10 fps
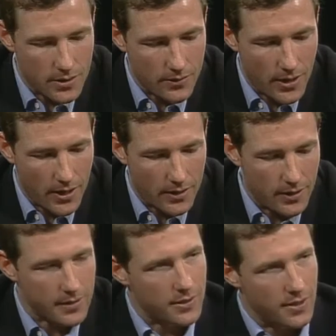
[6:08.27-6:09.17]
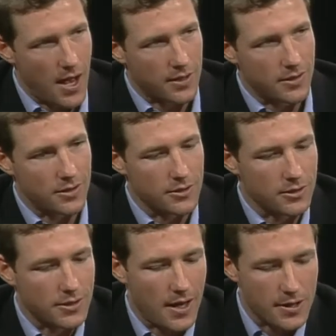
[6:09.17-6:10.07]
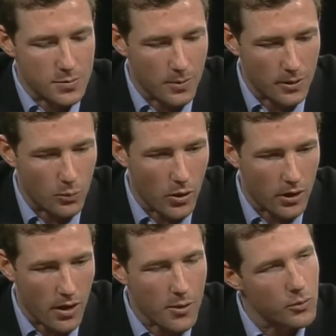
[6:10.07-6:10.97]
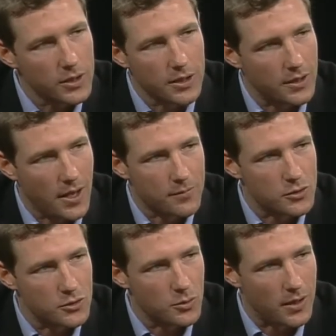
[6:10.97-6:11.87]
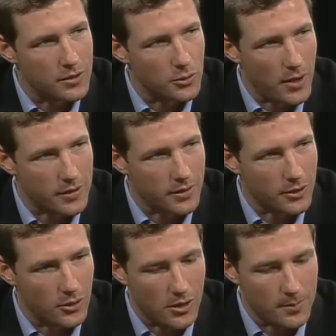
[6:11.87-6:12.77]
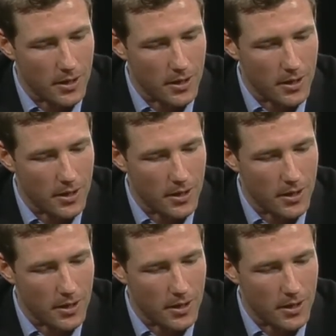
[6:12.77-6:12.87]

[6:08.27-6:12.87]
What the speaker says: that I've had, and not to knock the other cast, but where I really didn't have to do any directing at all.